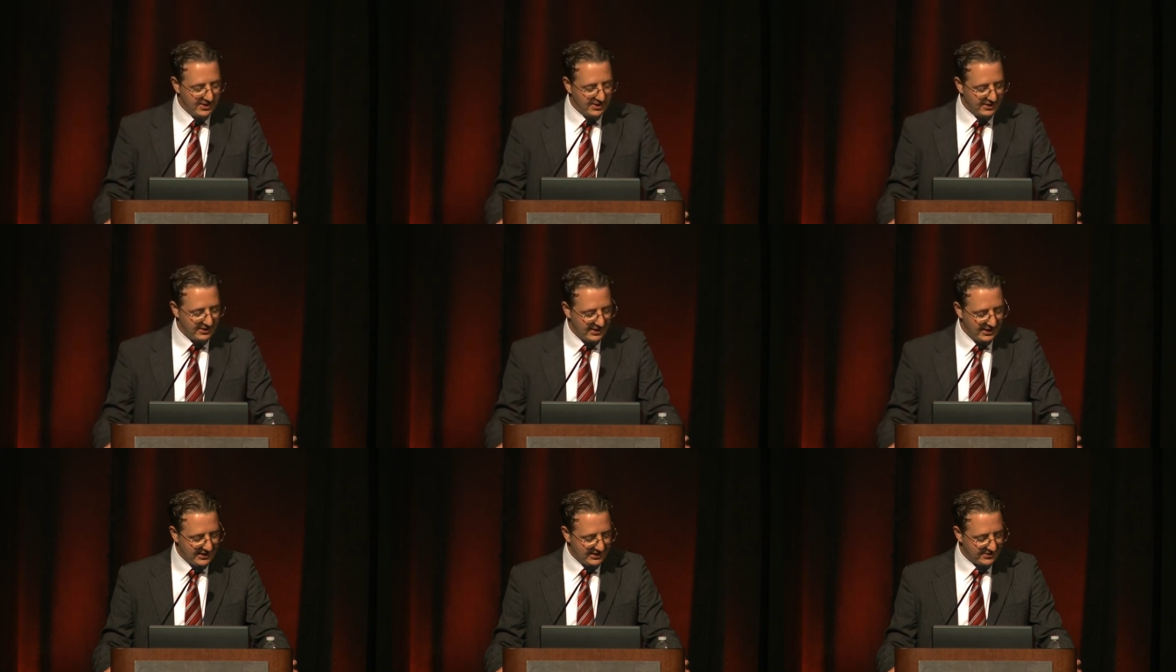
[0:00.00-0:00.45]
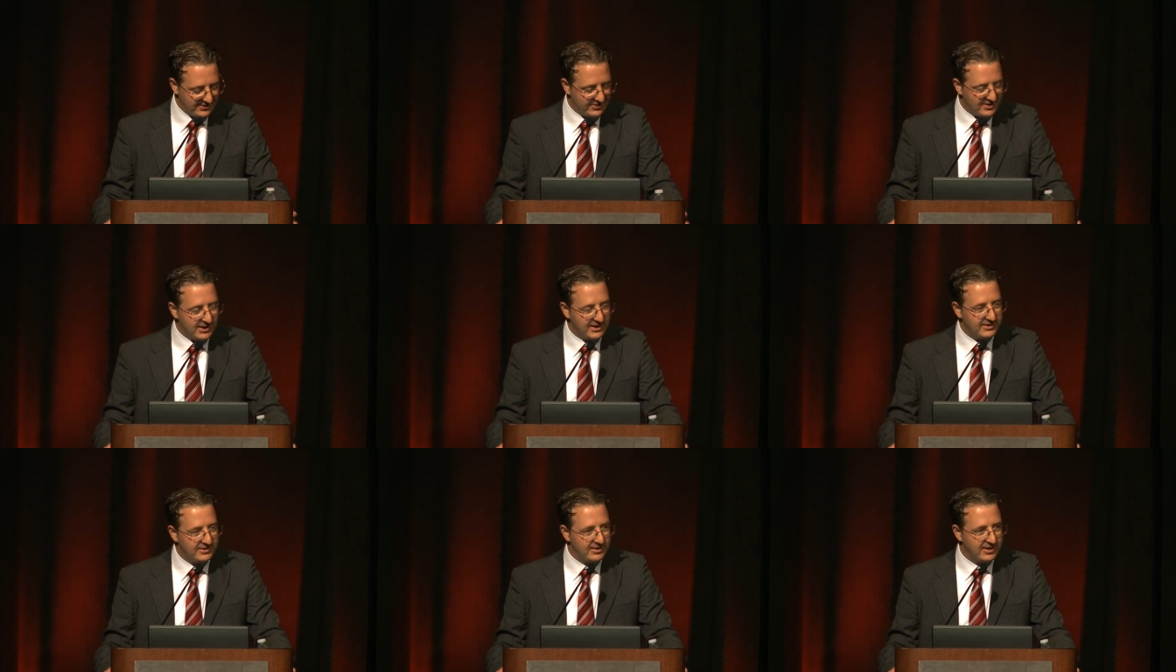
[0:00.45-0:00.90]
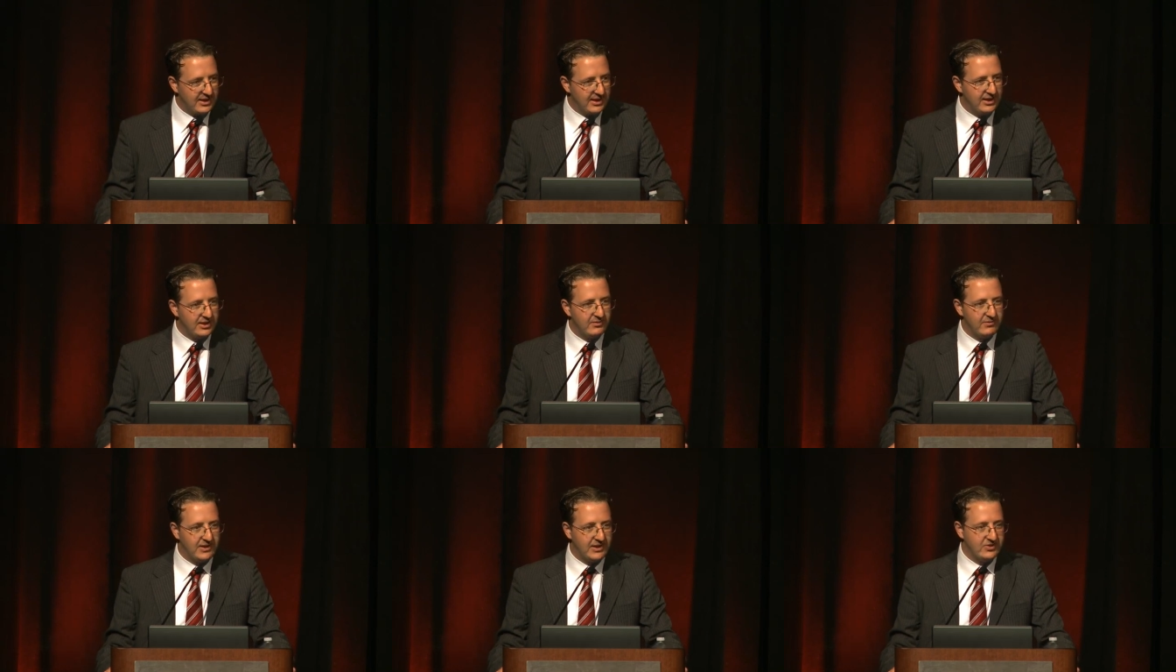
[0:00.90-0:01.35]
things that
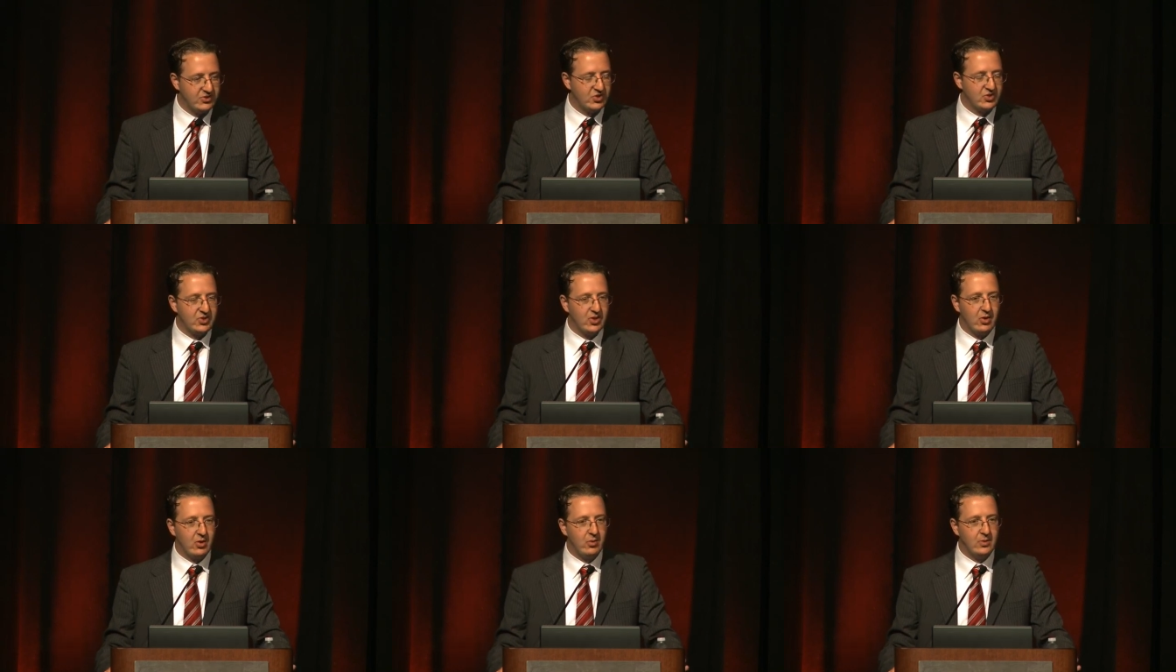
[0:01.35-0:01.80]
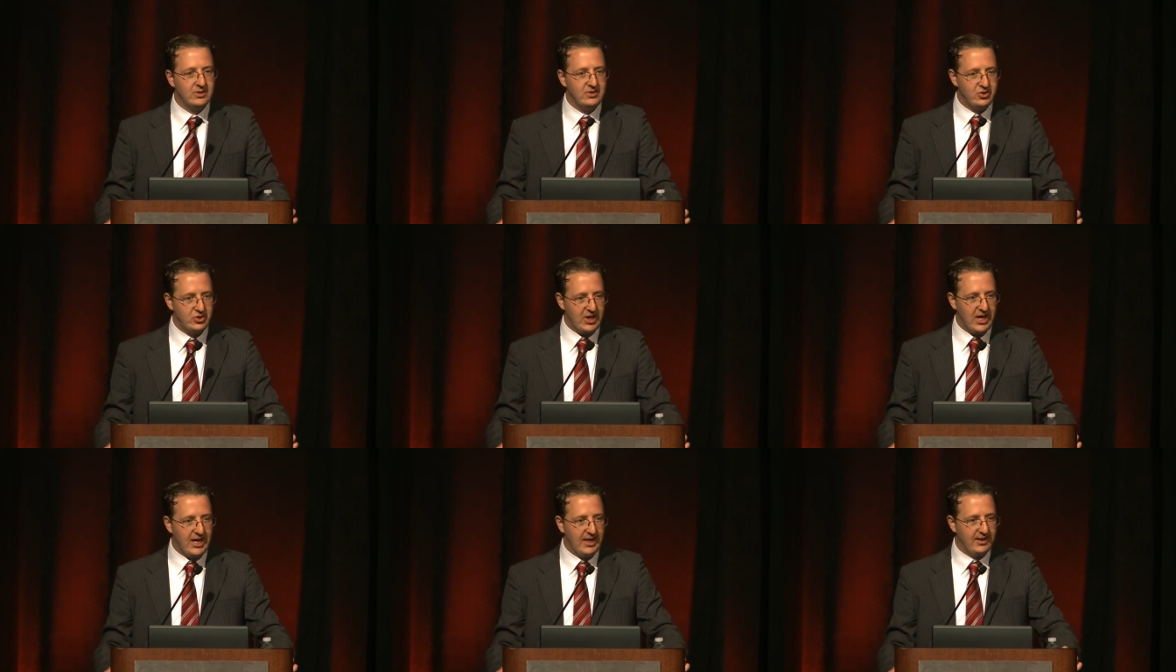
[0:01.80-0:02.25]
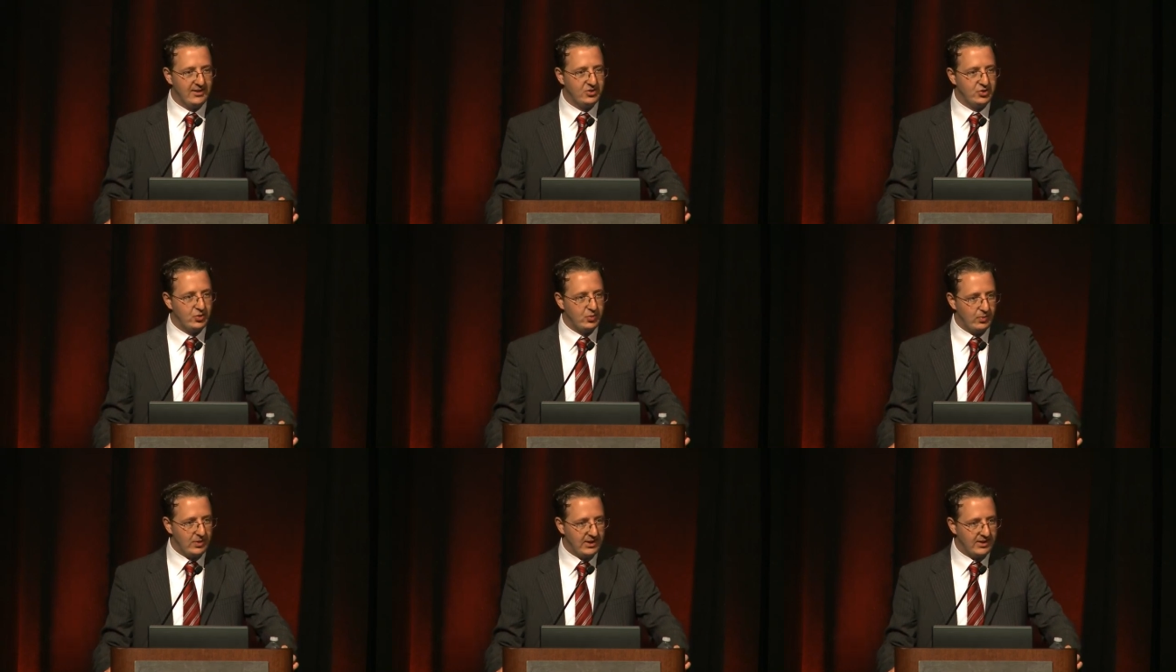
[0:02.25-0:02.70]
investors are always
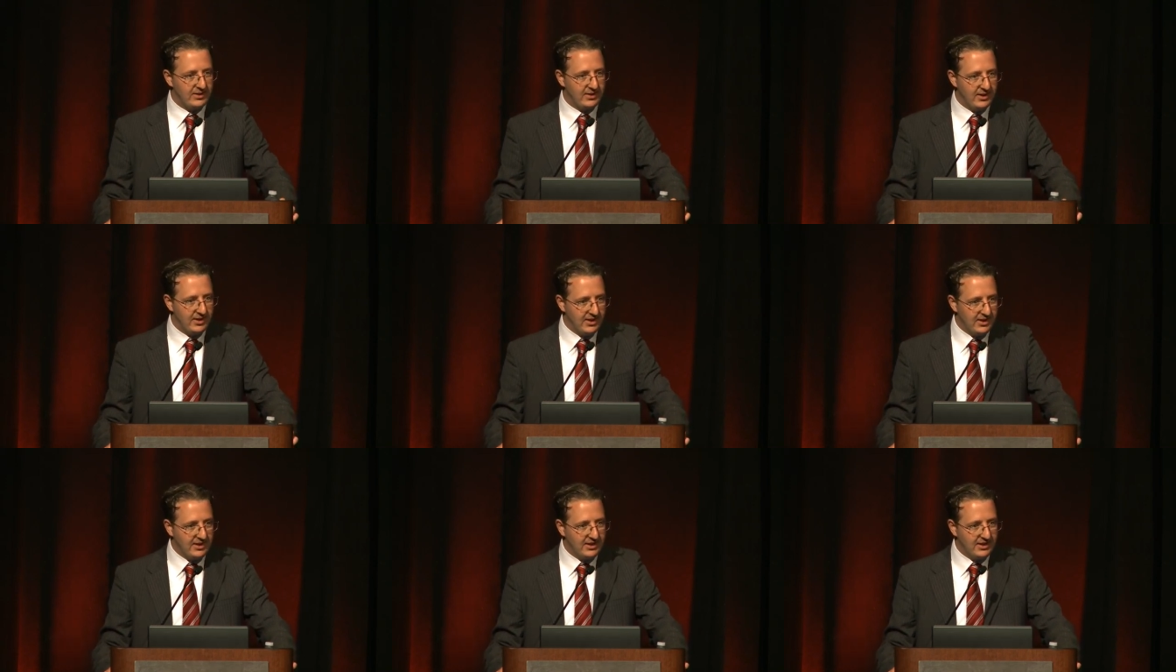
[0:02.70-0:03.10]
challenged with